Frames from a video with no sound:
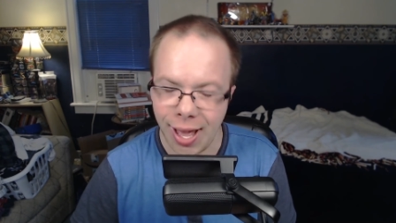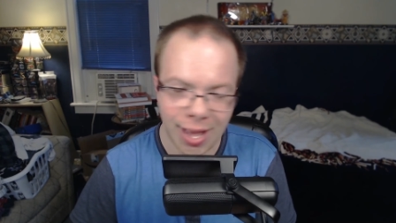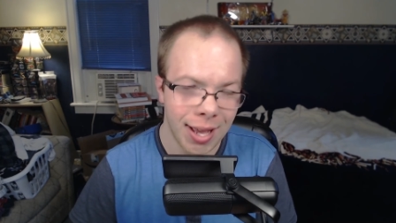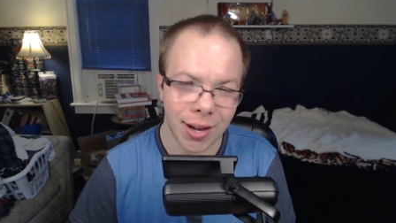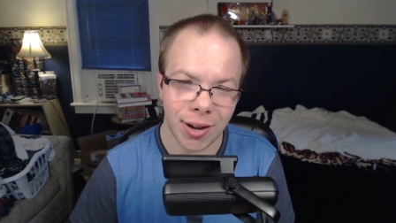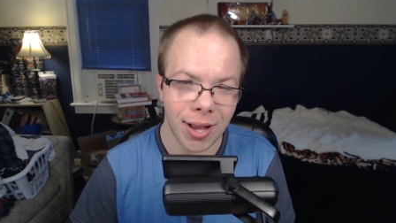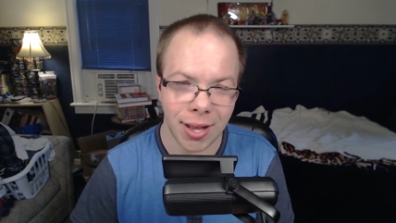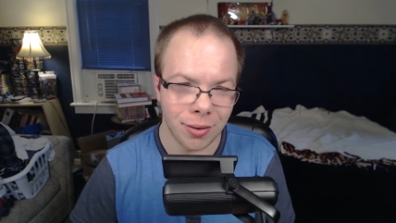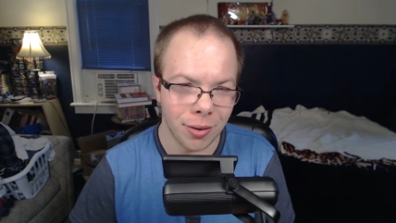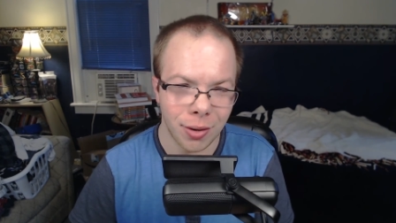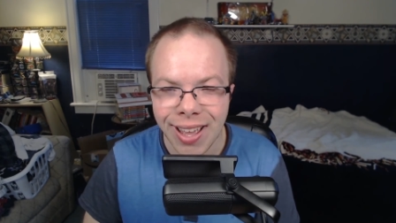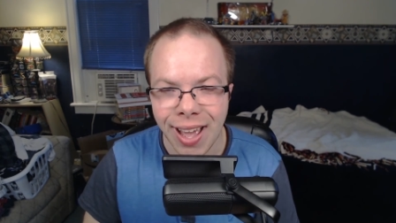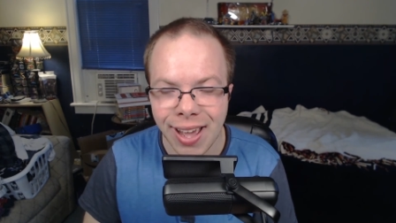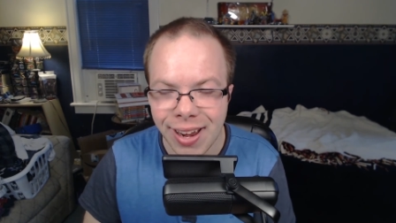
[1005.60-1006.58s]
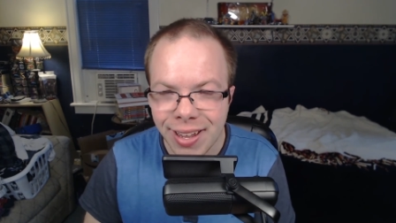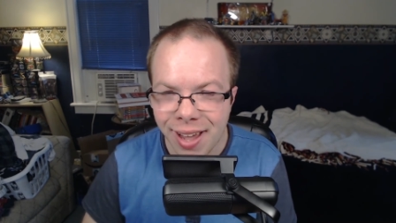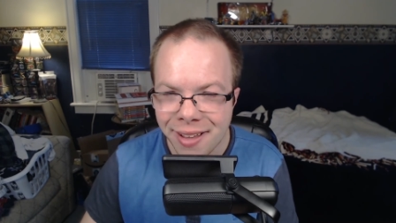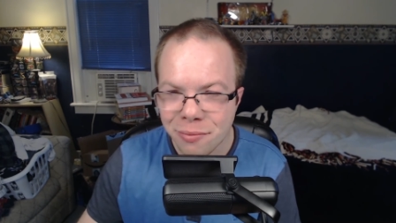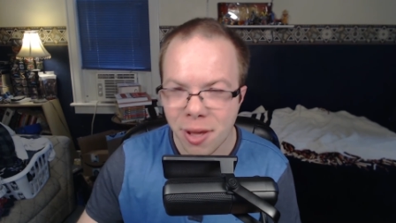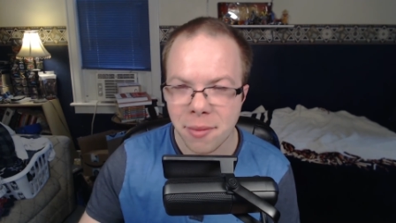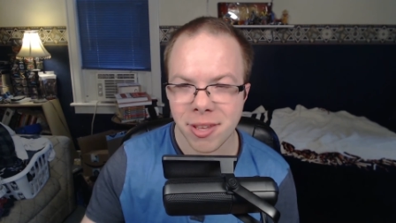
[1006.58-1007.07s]
I don't, I don't know and i
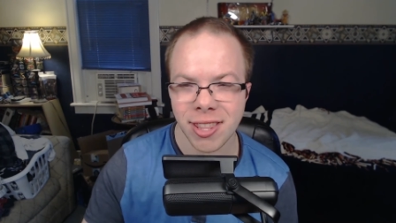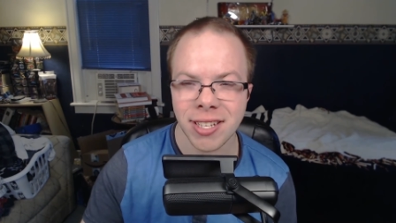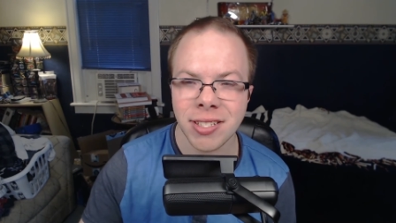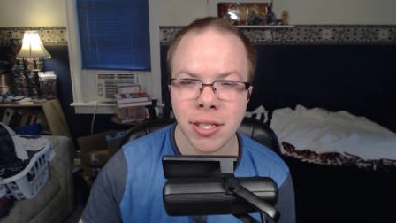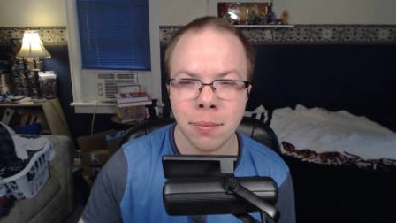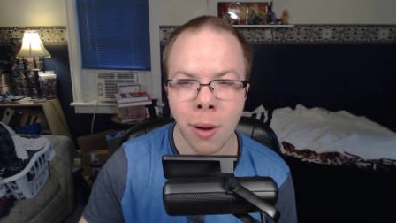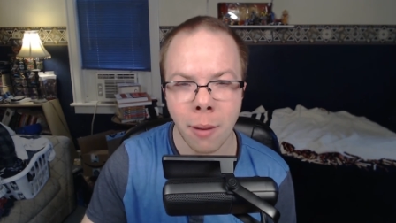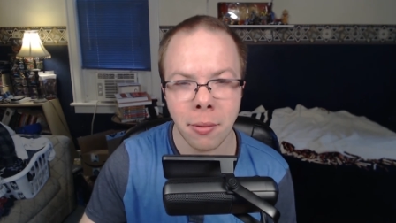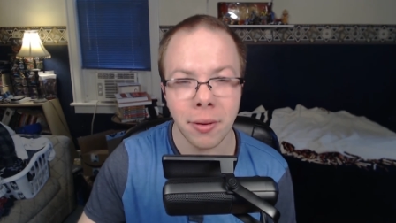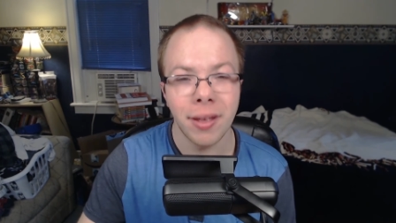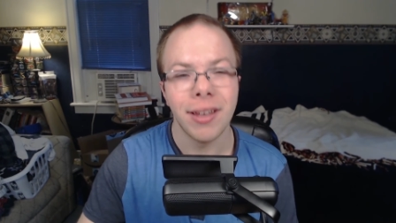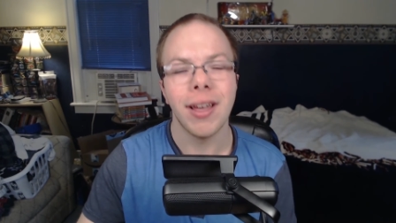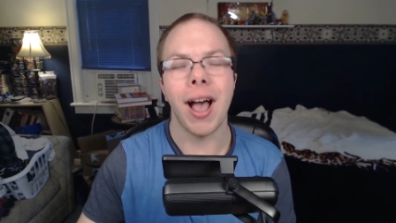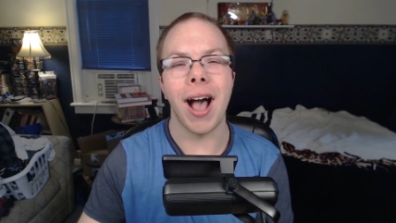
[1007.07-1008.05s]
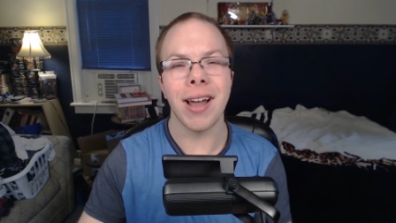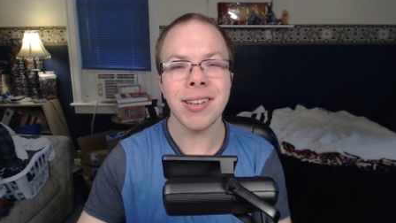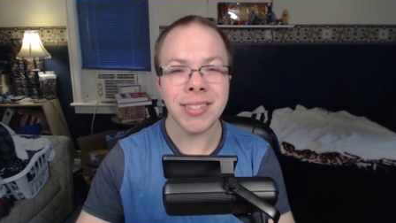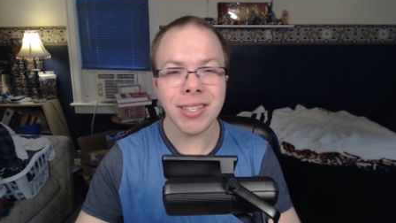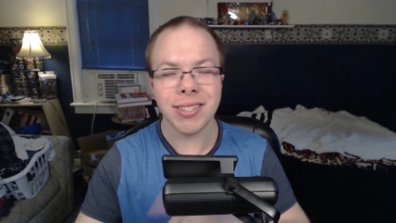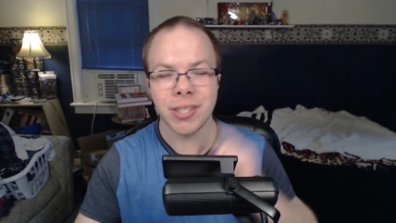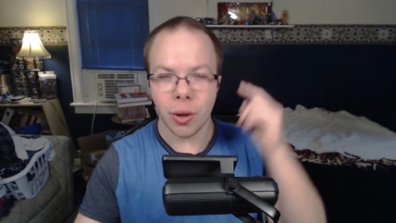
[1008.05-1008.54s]
guess maybe this is probably
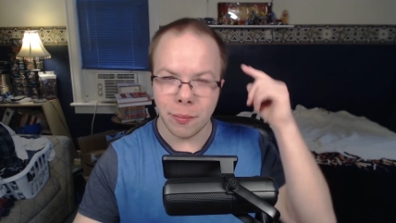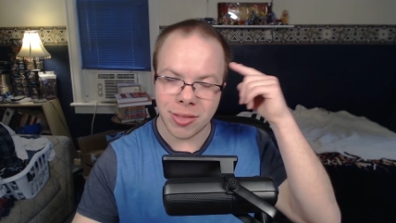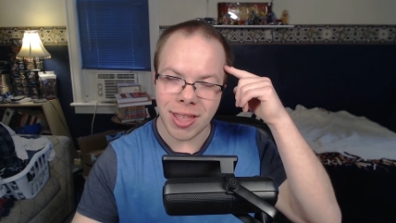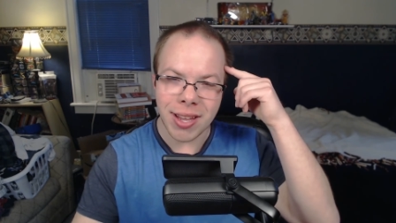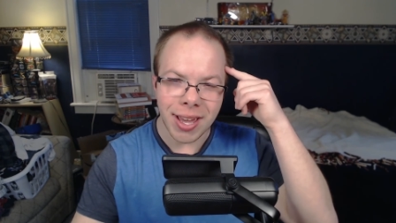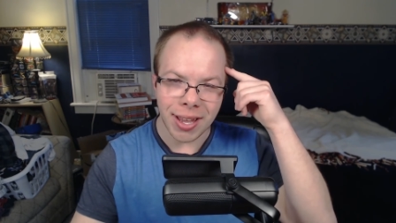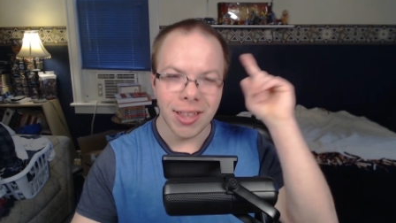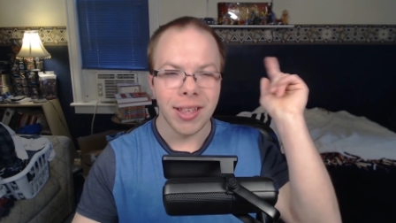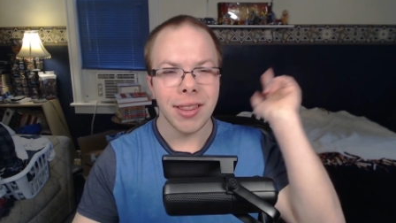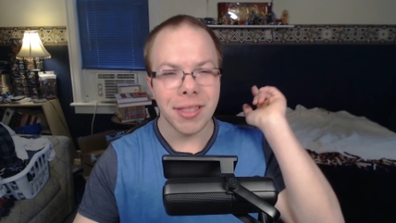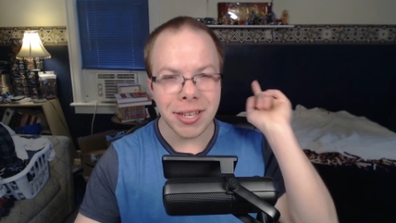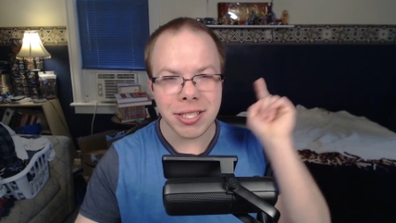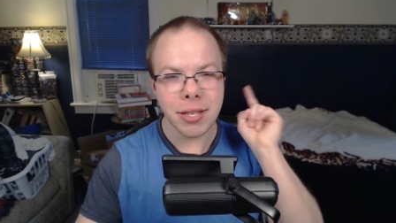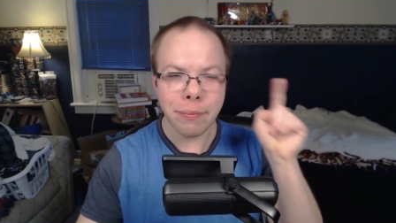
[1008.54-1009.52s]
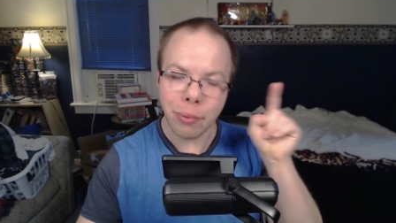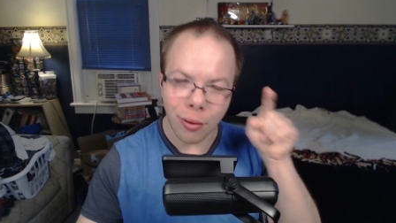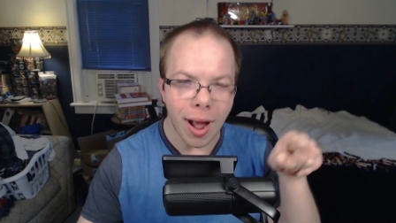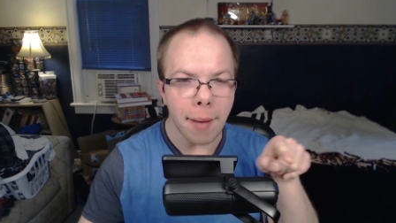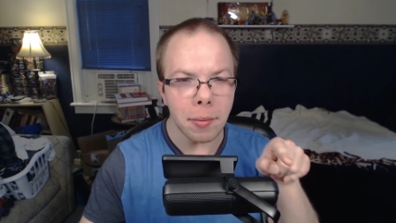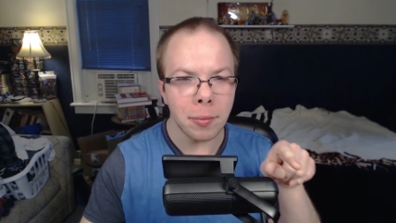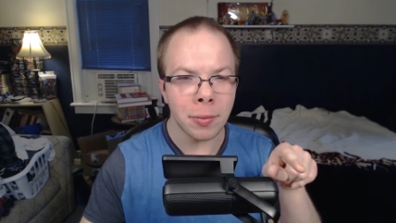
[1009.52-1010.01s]
honestly so i'm thinking this is
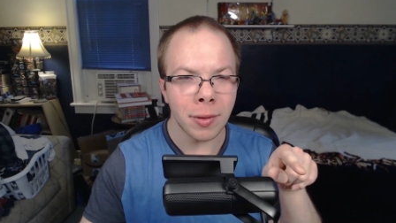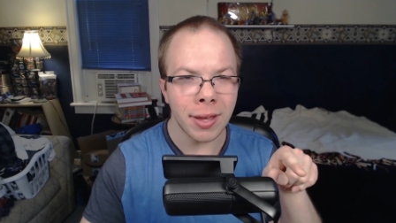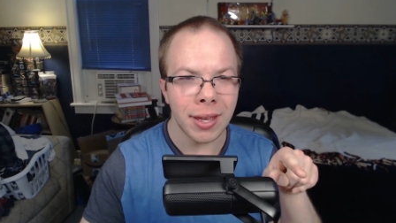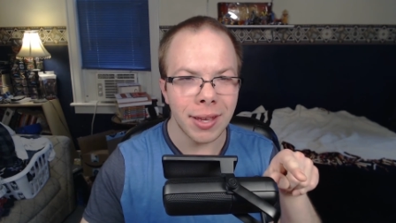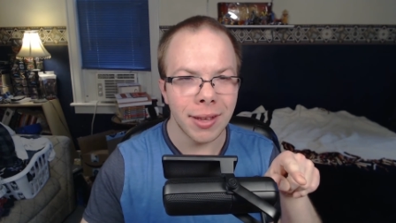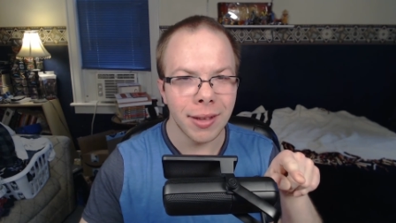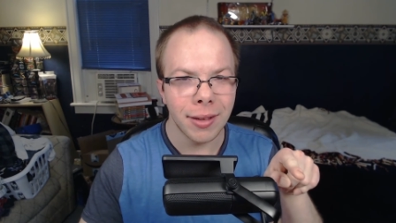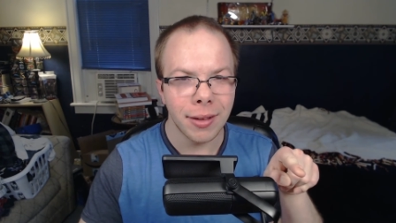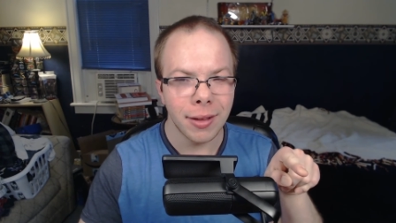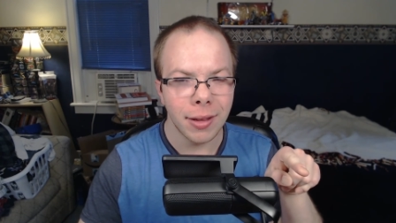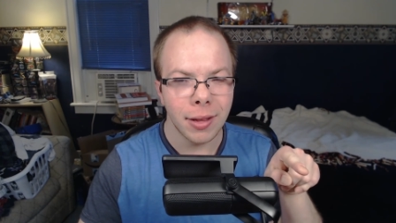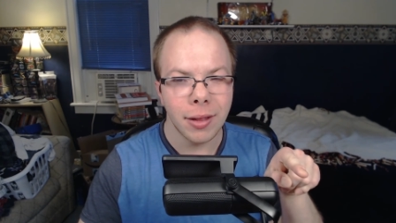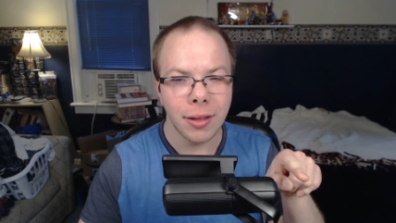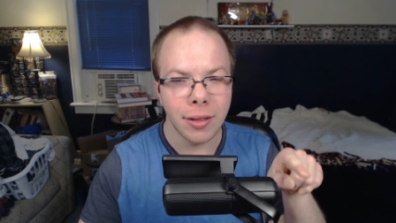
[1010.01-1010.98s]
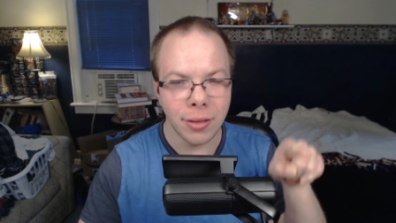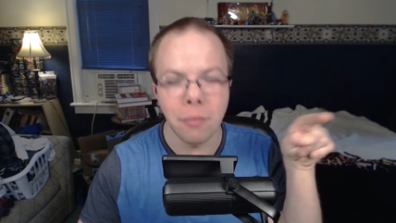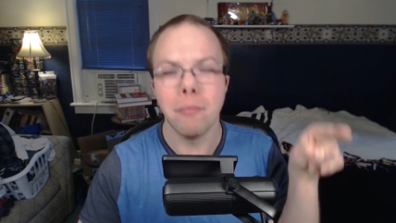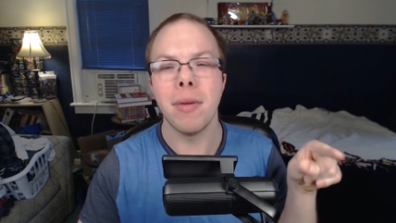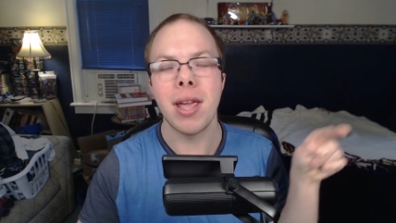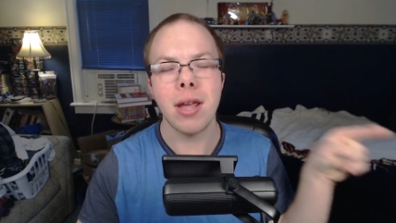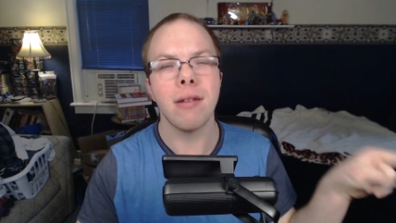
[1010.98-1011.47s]
probably the
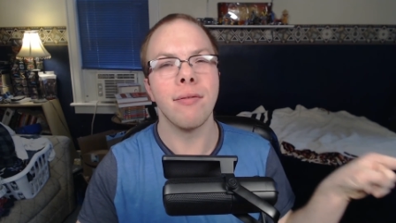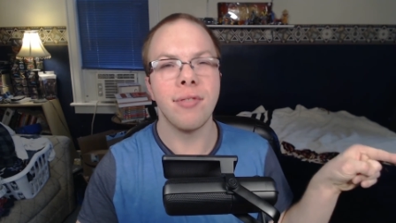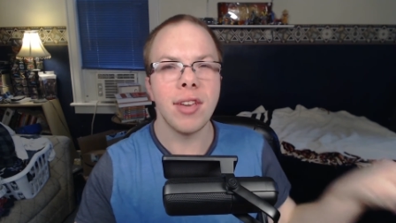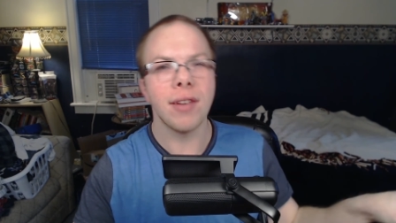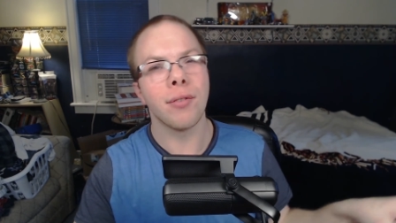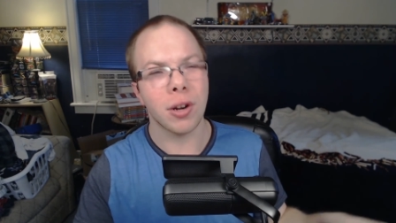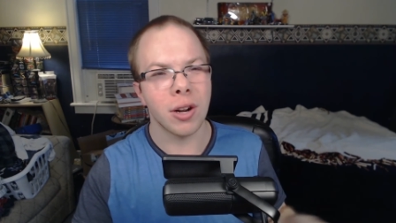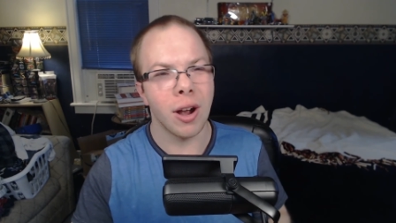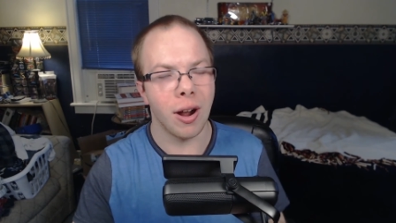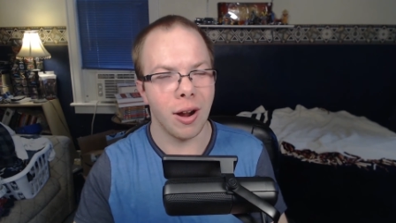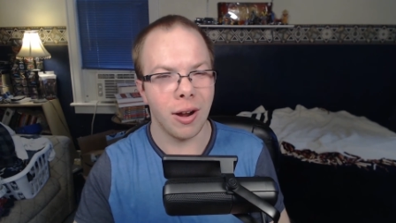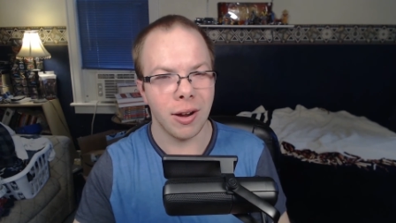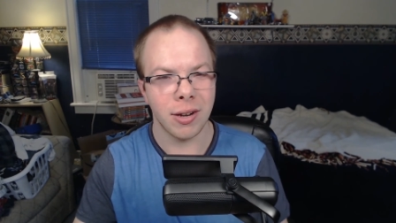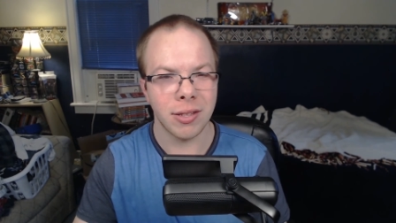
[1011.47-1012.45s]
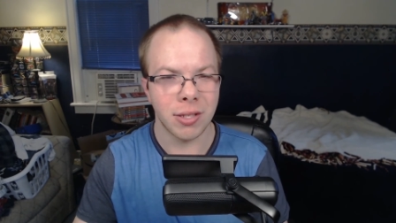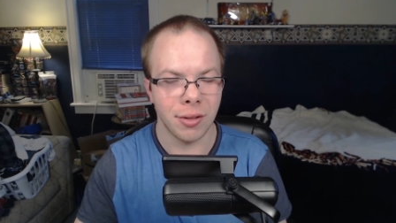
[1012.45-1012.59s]
main Vivre card.